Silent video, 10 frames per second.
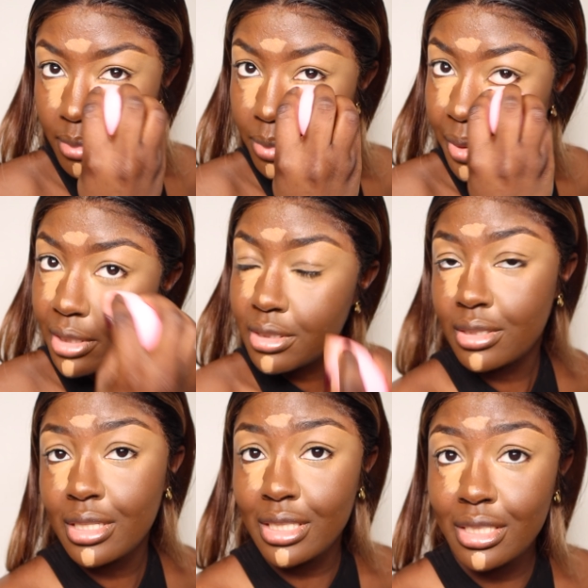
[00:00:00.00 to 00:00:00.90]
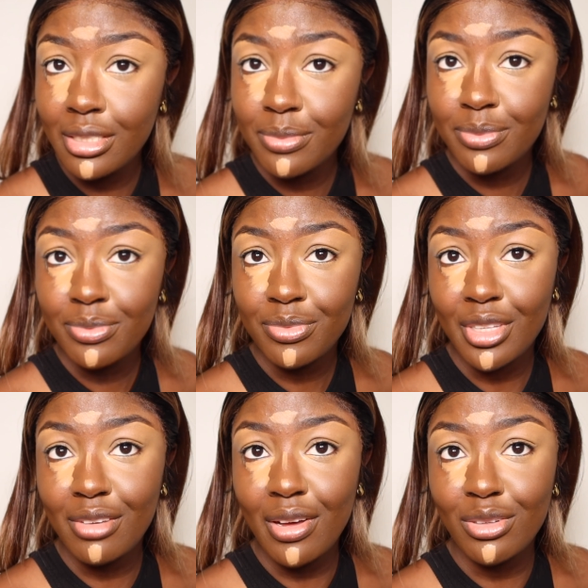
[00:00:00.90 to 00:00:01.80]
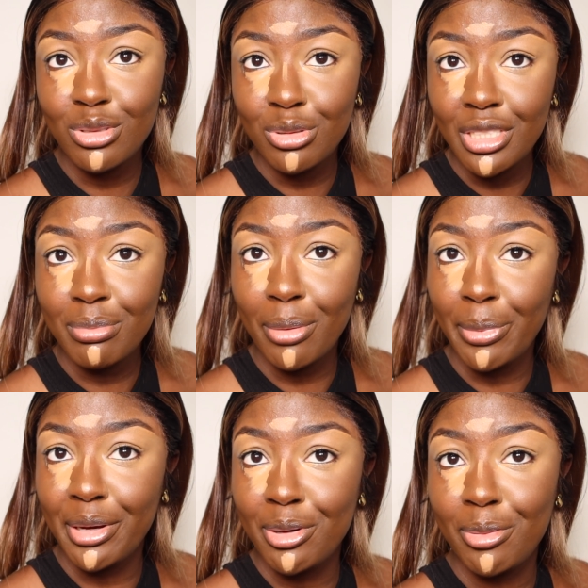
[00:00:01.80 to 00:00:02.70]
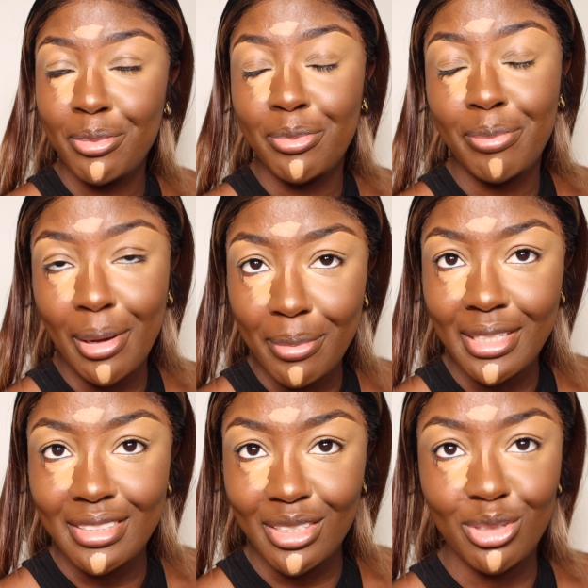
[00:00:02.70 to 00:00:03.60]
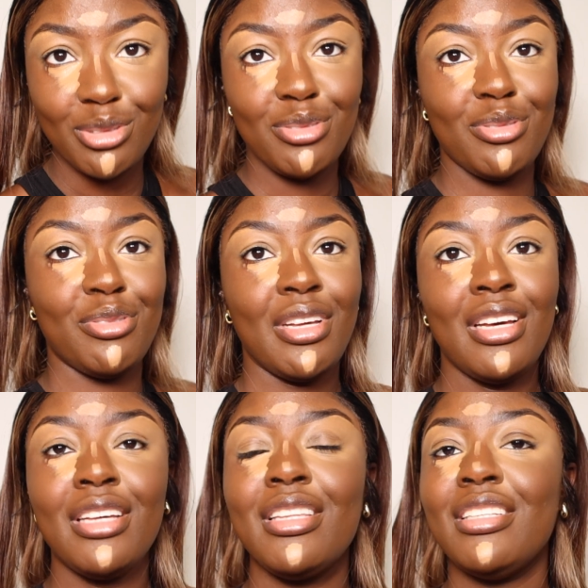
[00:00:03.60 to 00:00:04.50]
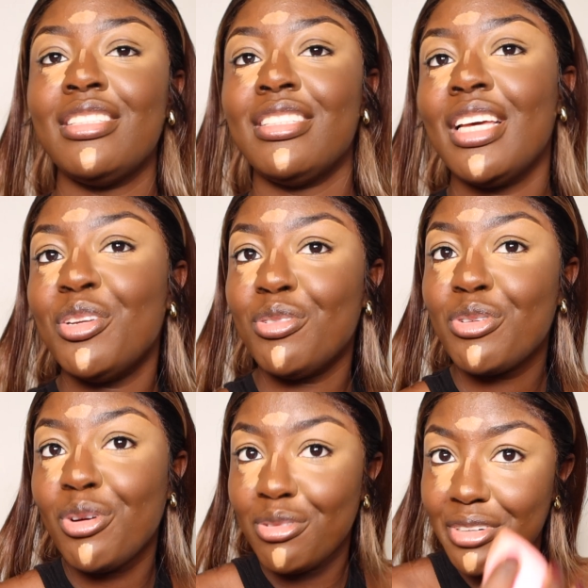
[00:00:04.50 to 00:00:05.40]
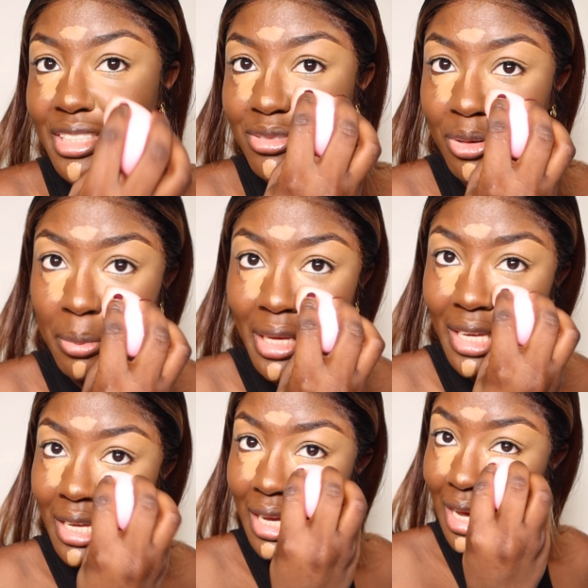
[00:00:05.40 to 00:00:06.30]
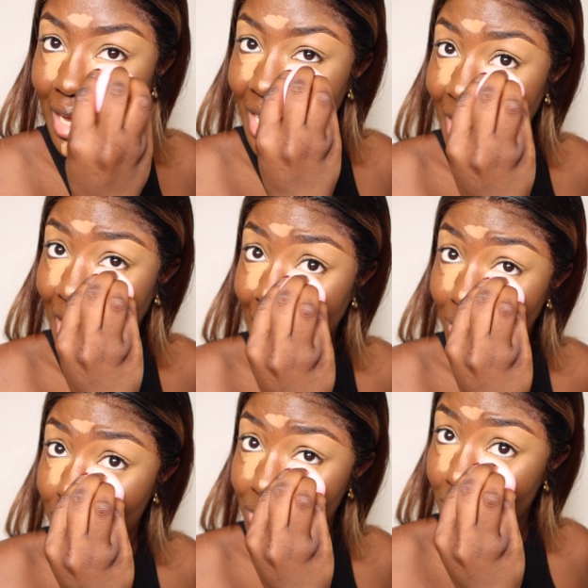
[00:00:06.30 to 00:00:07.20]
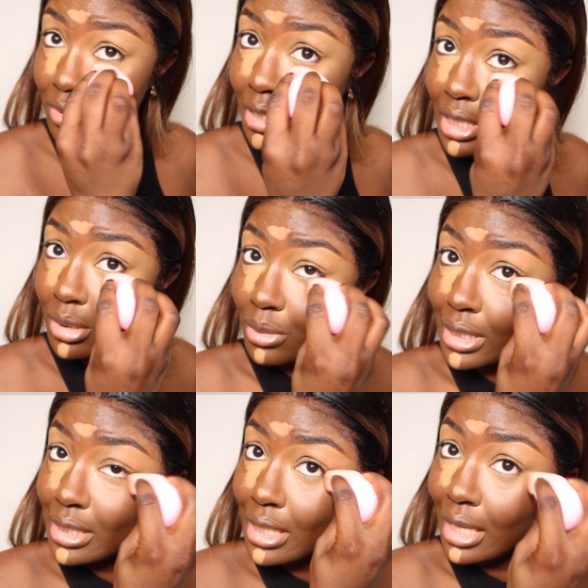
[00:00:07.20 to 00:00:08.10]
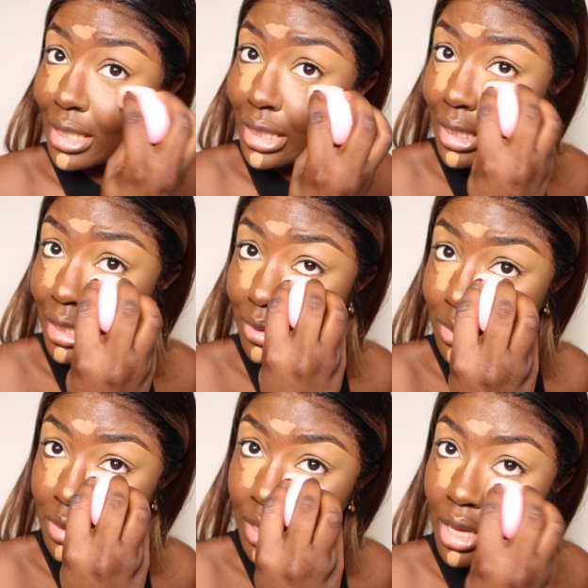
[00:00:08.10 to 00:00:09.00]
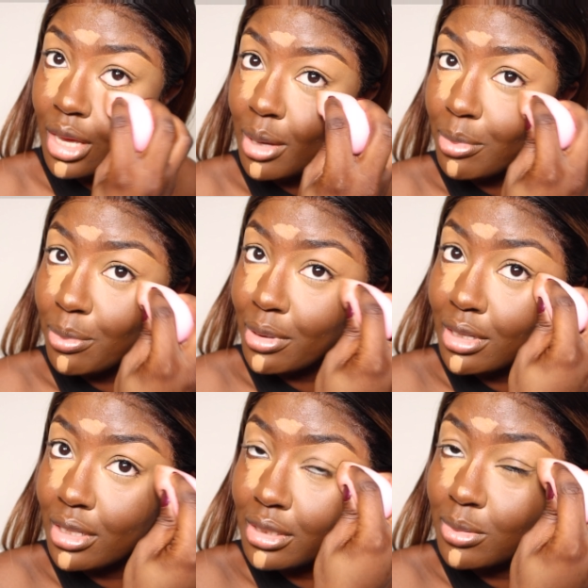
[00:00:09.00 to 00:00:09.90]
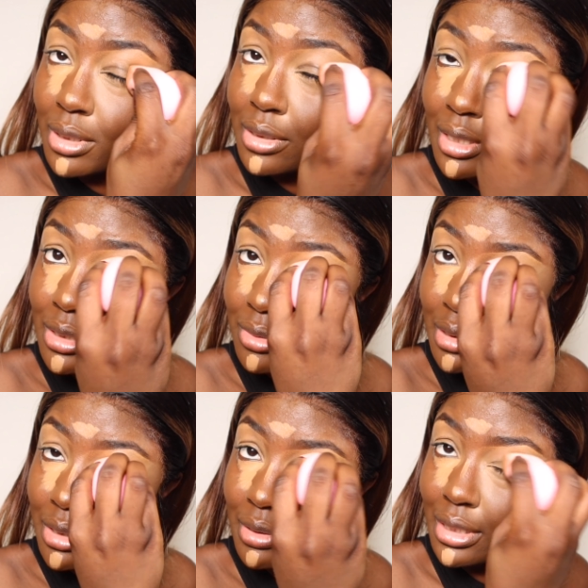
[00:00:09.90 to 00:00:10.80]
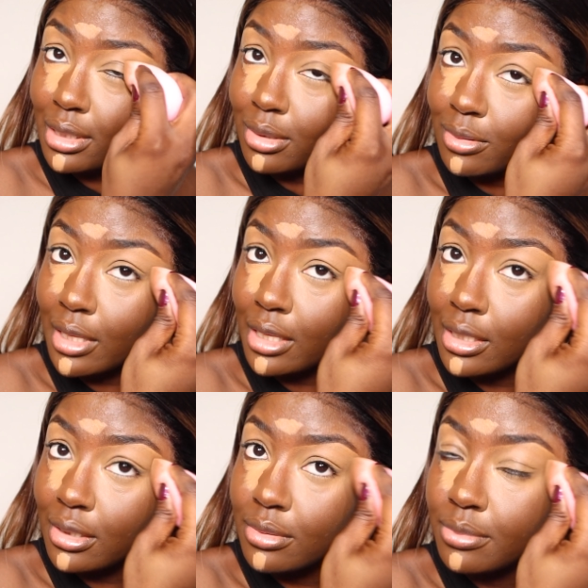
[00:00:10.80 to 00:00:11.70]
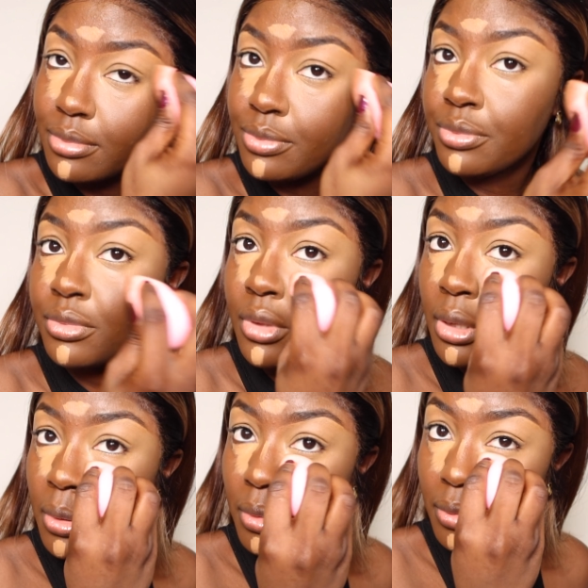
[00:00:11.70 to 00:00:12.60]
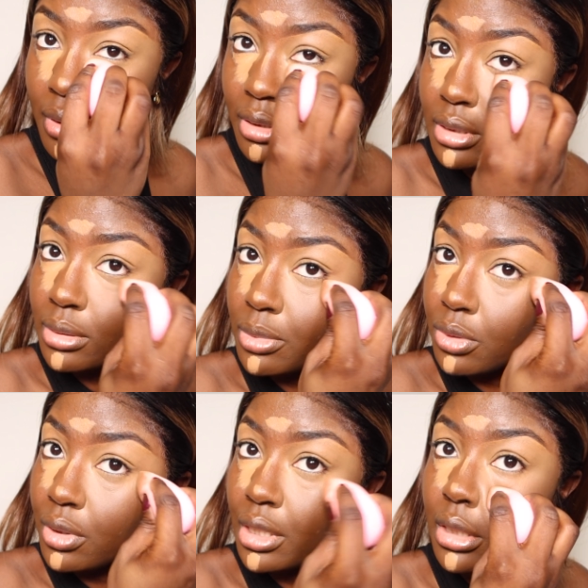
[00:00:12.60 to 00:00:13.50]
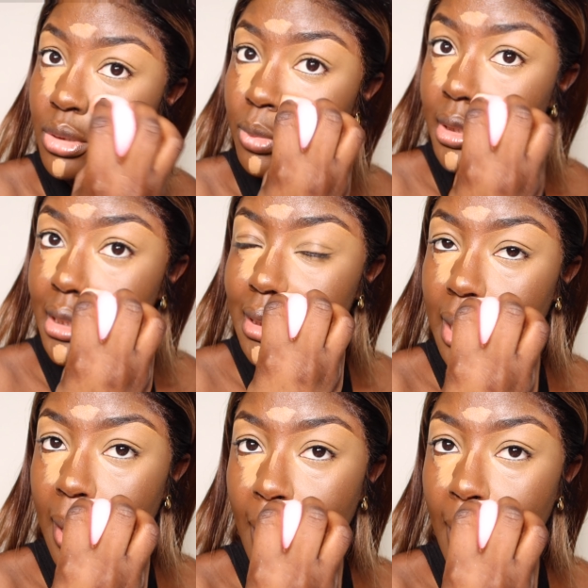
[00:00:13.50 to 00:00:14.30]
personally, if I was doing my makeup by myself, this is enough coverage for me. Like I wouldn't go in with anything else, but because we're trying to recreate a look here, we're going to be going in with